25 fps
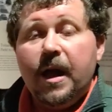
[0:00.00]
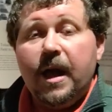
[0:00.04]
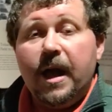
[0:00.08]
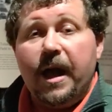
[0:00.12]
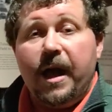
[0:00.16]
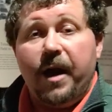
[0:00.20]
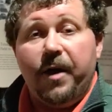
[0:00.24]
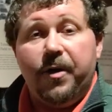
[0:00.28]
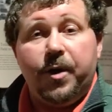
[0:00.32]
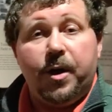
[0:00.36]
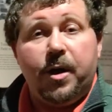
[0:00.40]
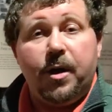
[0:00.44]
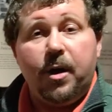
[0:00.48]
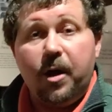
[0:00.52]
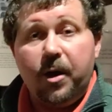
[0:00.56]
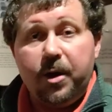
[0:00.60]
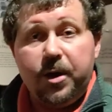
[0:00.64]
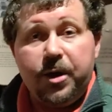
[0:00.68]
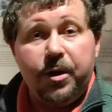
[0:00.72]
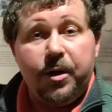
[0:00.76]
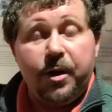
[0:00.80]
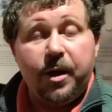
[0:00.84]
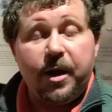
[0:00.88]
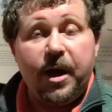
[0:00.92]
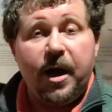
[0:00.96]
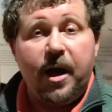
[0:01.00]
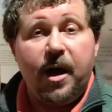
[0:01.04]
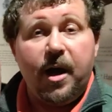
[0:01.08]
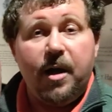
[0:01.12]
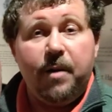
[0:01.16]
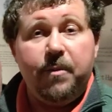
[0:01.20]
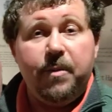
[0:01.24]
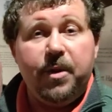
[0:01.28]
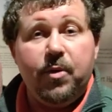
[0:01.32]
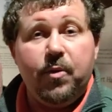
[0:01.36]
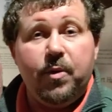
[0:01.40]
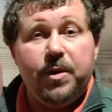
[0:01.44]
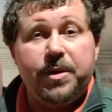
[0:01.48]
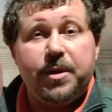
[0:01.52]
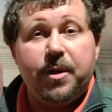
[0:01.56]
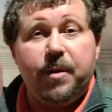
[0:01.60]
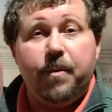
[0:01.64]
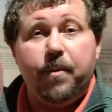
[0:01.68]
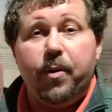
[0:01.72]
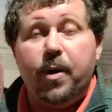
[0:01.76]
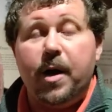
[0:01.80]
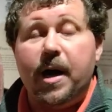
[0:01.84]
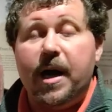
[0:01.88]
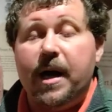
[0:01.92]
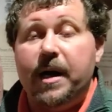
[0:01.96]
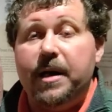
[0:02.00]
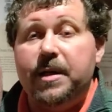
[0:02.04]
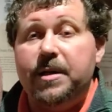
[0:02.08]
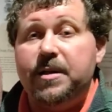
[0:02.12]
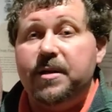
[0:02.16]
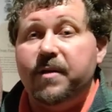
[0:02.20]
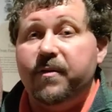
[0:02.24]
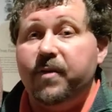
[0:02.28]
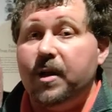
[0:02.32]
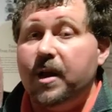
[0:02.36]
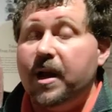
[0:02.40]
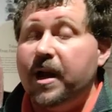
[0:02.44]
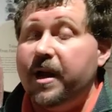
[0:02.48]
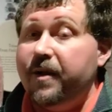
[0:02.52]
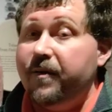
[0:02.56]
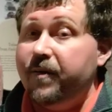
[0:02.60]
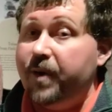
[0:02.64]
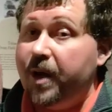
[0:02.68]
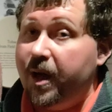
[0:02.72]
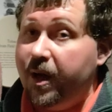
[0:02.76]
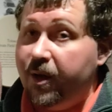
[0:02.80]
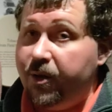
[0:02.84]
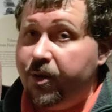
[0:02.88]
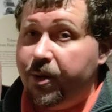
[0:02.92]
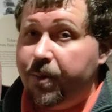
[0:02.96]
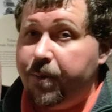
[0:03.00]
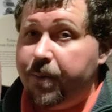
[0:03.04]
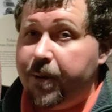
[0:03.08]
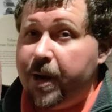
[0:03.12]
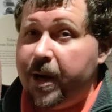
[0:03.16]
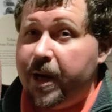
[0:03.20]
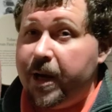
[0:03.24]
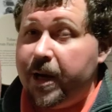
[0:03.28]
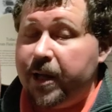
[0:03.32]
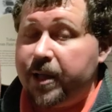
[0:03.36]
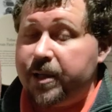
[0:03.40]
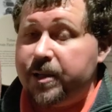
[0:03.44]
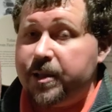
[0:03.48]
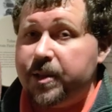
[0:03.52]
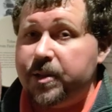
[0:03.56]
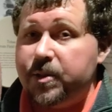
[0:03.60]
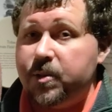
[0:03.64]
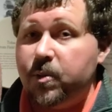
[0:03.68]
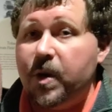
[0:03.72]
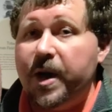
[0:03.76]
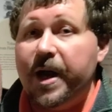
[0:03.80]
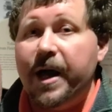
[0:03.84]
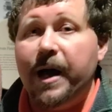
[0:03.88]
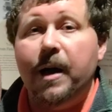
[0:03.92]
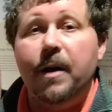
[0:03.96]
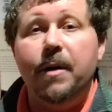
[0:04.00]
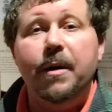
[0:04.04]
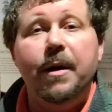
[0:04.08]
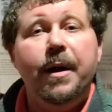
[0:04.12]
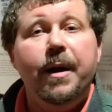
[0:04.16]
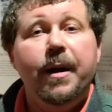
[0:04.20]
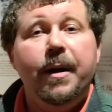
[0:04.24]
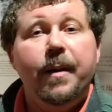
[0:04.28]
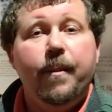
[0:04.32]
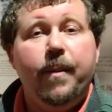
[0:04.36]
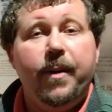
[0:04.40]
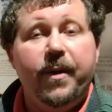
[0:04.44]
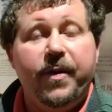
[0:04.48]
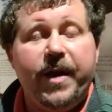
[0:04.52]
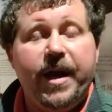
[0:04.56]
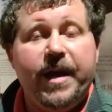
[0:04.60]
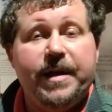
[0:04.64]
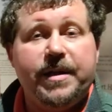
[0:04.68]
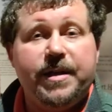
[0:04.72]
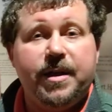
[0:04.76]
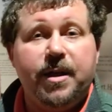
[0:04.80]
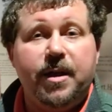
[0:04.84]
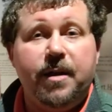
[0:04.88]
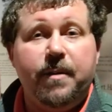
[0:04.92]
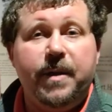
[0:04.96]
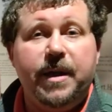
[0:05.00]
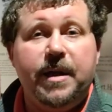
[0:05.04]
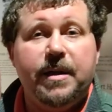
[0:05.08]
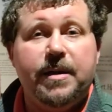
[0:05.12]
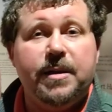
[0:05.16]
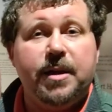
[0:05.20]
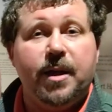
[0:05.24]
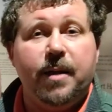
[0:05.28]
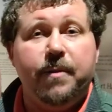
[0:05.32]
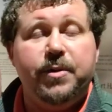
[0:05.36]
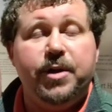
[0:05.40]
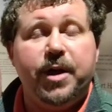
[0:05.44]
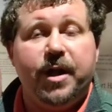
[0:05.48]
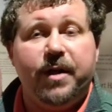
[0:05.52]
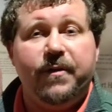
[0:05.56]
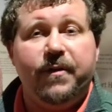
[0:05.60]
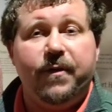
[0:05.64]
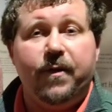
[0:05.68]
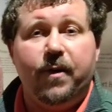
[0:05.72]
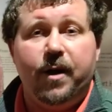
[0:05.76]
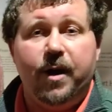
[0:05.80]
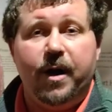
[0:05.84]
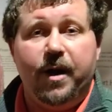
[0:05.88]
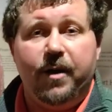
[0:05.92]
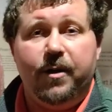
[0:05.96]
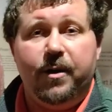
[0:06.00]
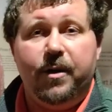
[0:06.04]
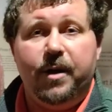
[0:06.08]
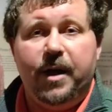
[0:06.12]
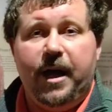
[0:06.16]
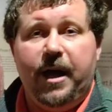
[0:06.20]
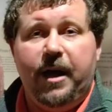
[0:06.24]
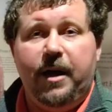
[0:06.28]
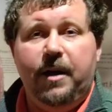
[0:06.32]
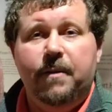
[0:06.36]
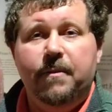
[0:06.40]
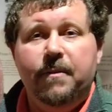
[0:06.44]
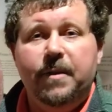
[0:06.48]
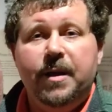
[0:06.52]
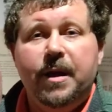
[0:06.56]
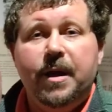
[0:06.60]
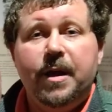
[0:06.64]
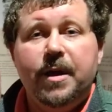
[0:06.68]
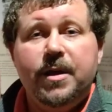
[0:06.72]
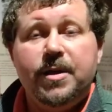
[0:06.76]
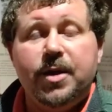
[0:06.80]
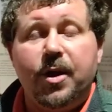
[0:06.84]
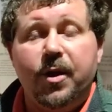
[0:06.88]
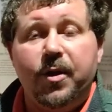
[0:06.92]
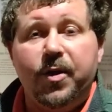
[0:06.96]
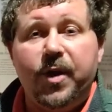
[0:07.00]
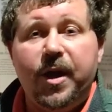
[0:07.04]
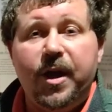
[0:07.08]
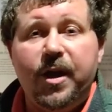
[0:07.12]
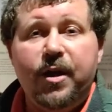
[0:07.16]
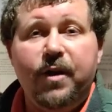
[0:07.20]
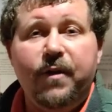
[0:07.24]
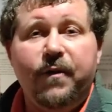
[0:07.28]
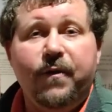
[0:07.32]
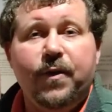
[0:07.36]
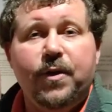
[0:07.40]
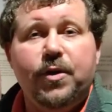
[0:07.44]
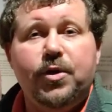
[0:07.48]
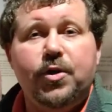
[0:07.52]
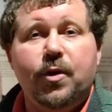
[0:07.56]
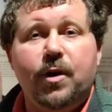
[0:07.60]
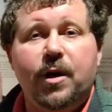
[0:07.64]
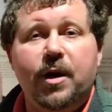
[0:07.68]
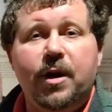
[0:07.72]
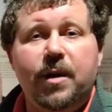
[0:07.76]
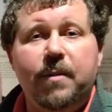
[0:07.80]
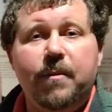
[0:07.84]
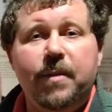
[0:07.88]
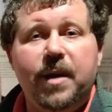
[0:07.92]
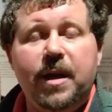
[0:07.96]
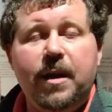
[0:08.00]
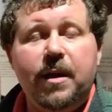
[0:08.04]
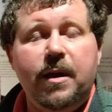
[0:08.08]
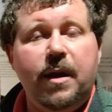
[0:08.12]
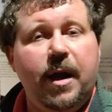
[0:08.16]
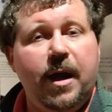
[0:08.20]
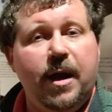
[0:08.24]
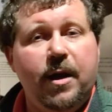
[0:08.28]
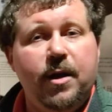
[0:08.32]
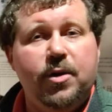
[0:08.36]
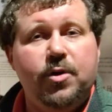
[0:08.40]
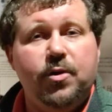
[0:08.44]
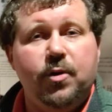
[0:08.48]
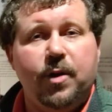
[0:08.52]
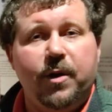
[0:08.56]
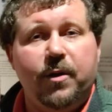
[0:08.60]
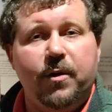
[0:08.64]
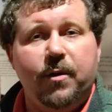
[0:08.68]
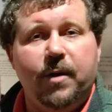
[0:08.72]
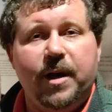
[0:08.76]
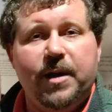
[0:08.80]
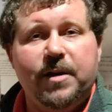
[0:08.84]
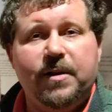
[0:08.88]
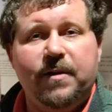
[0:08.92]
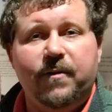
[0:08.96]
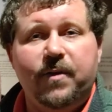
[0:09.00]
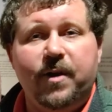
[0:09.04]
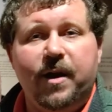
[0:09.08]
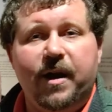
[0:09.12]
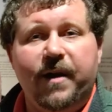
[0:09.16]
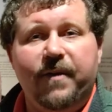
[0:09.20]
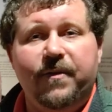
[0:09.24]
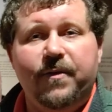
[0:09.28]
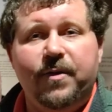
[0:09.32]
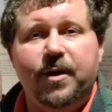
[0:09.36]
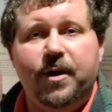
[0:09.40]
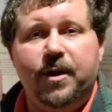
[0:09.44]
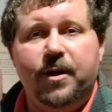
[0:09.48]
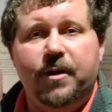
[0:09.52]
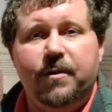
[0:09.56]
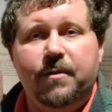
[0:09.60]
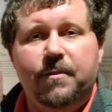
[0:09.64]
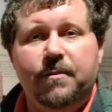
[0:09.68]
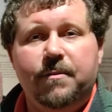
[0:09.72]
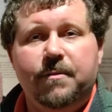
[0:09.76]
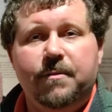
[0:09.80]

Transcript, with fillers: Now, the colonial economy was comprised of a lot of other products as well, but that's going to be a subject for another day. So thank you for joining me, and enjoy the rest of your afternoon.